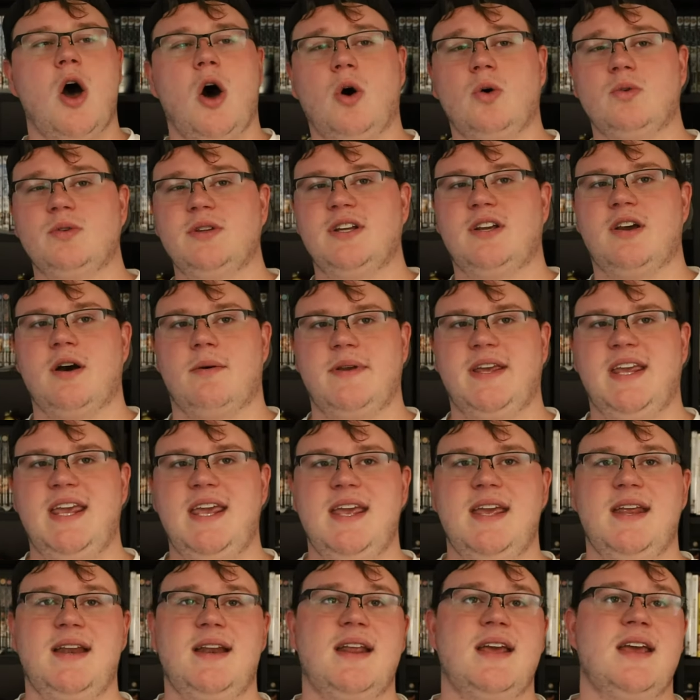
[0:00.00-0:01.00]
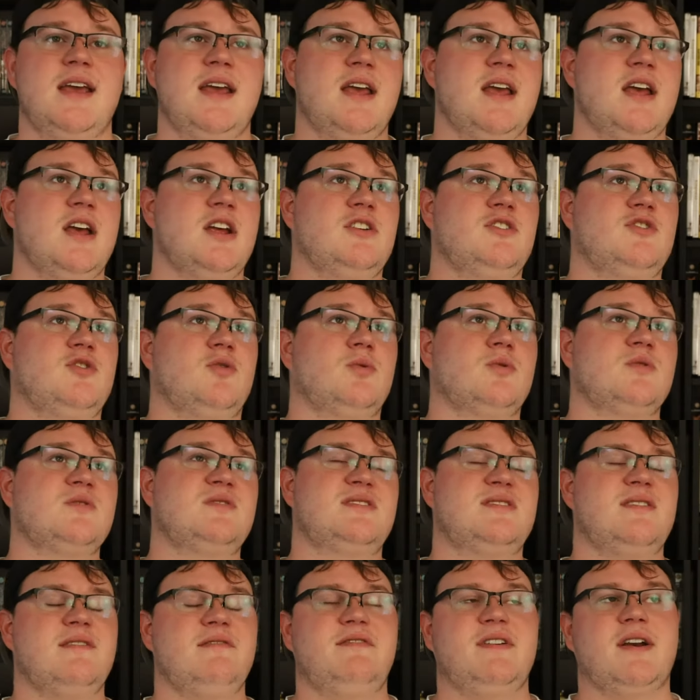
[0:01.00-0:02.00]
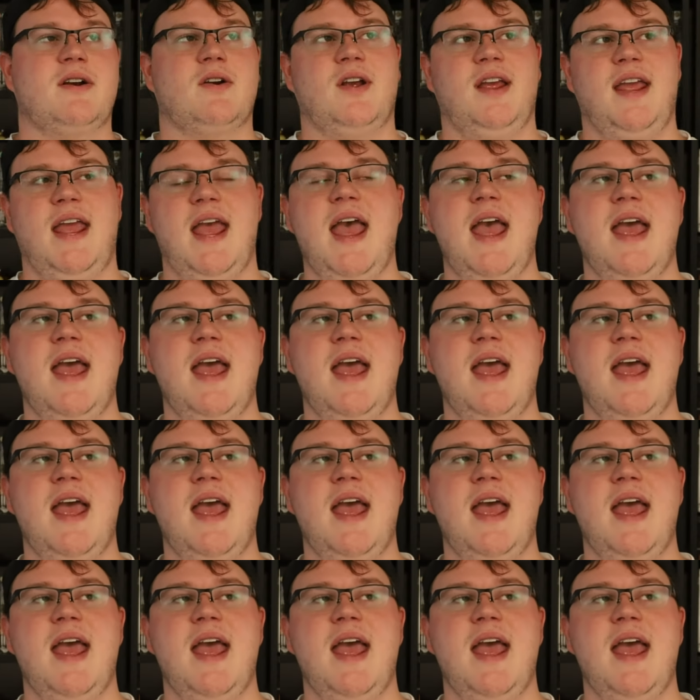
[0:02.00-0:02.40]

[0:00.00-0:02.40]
only coming in towards the very